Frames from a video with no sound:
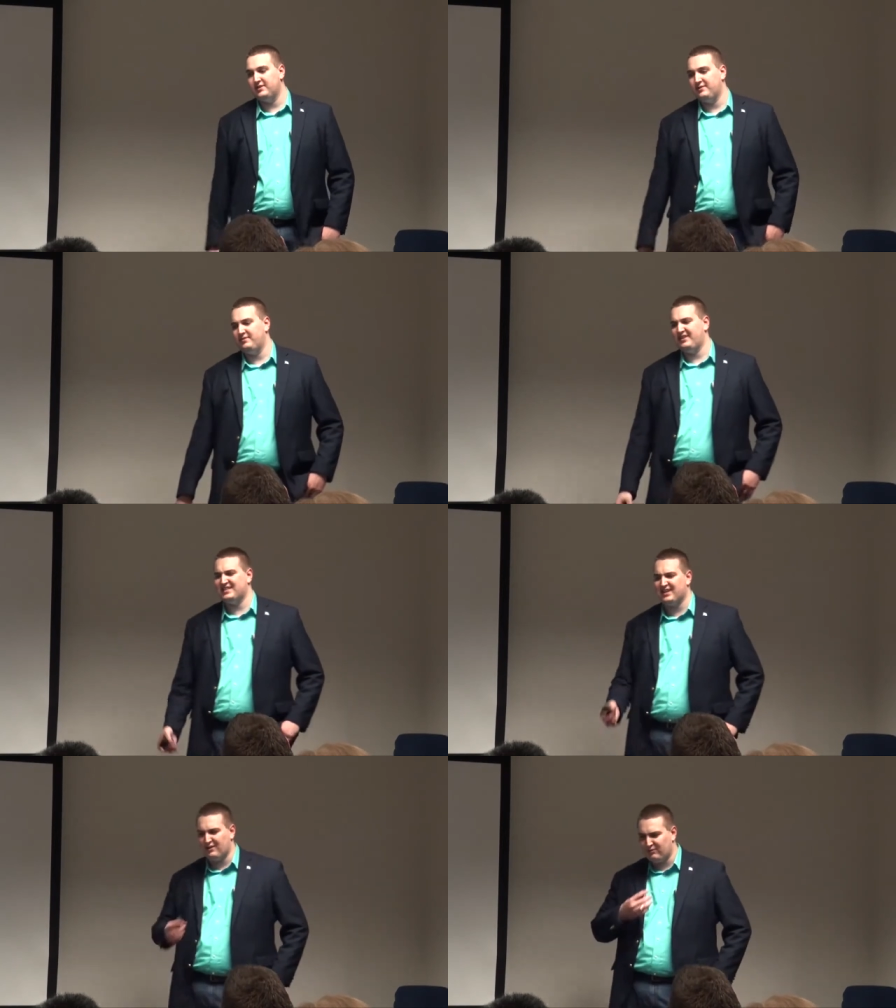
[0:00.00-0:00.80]
Um, and
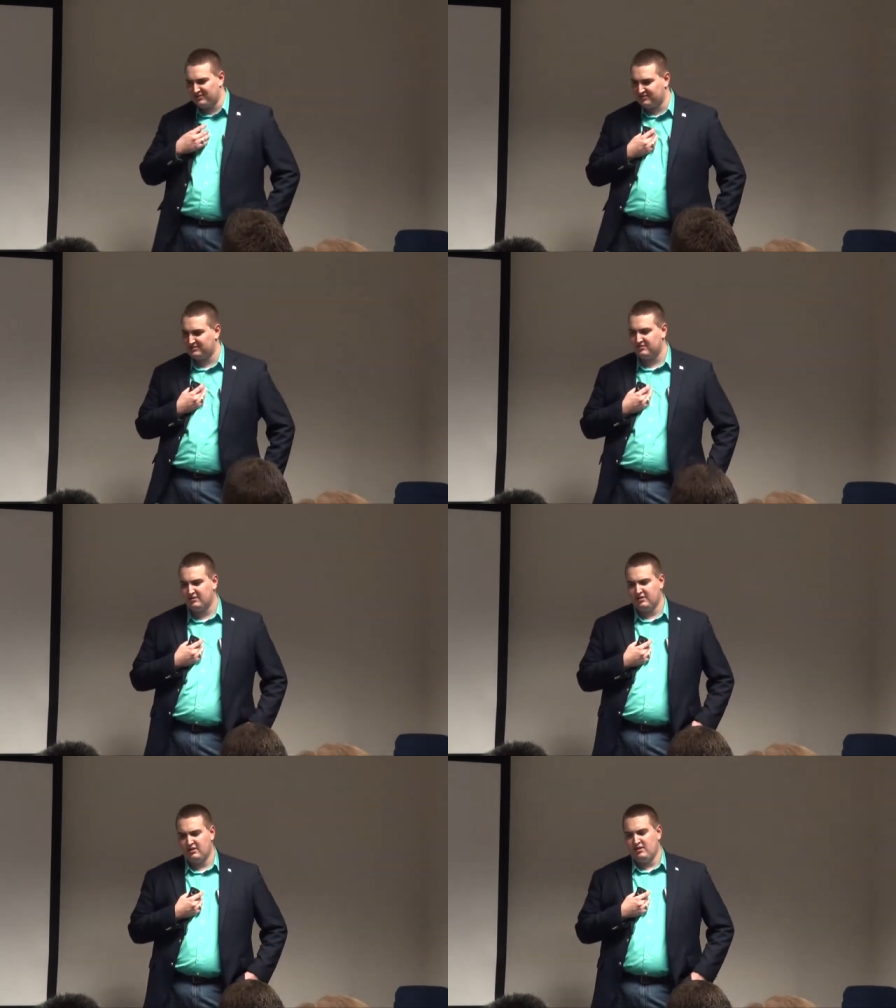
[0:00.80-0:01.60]
that's how it was
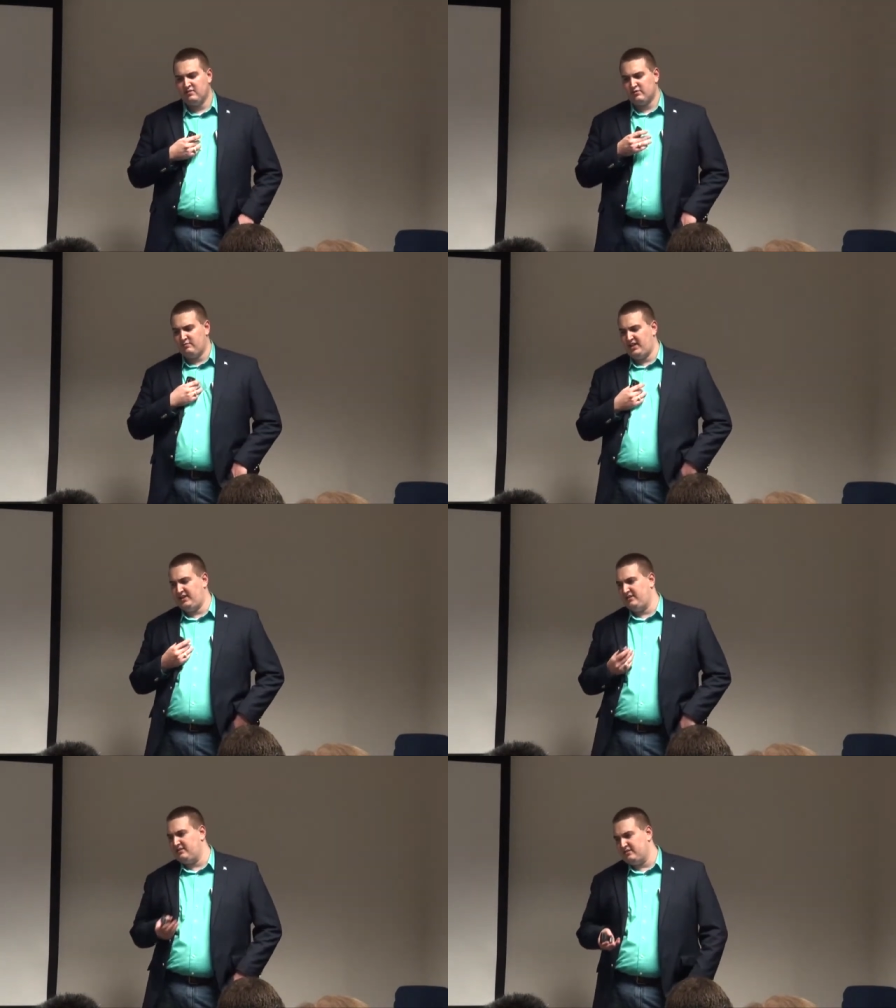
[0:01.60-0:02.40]
for
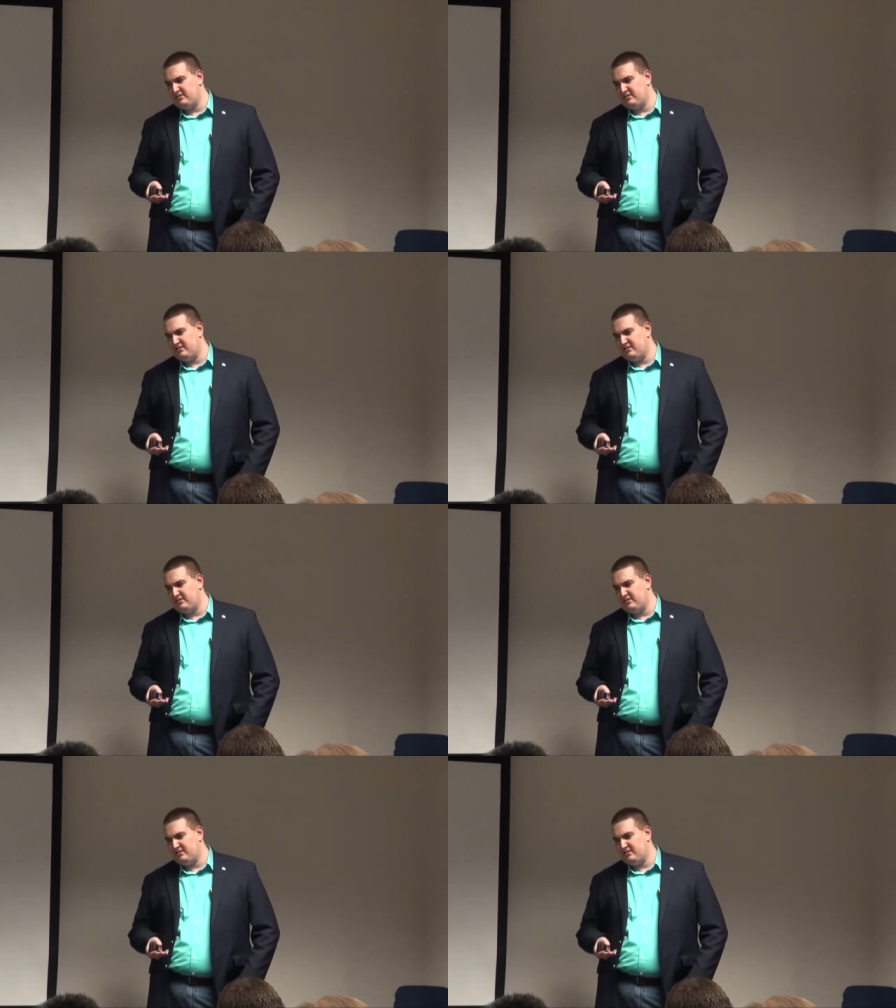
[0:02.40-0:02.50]
me.